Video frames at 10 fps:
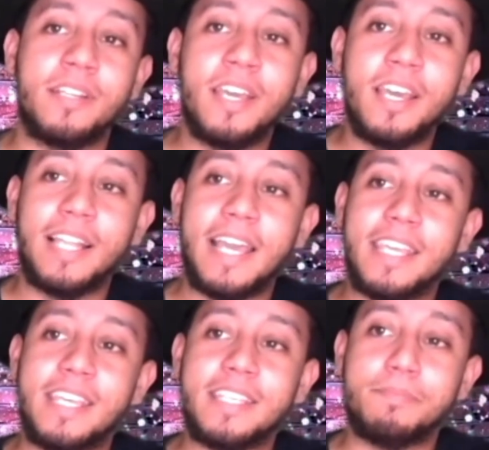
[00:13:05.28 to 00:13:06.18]
Like
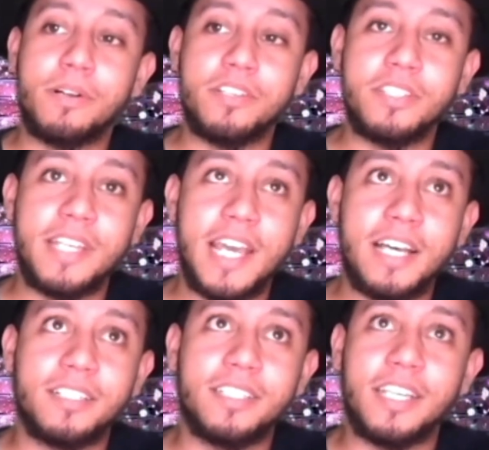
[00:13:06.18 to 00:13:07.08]
his
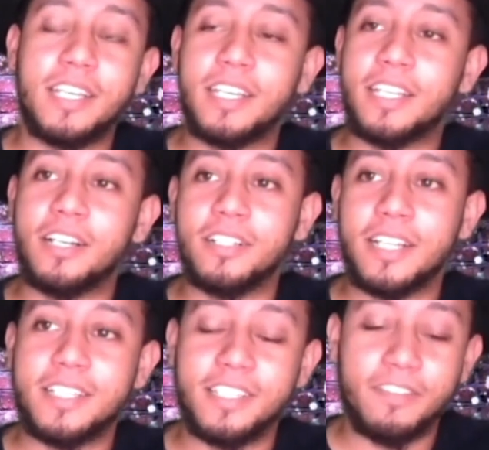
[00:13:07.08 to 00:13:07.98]
personality and all that
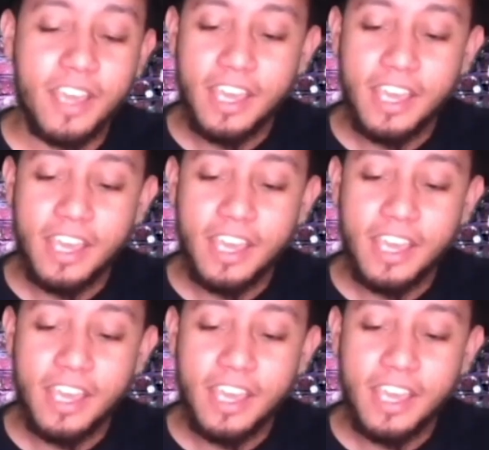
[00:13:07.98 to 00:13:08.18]
stuff.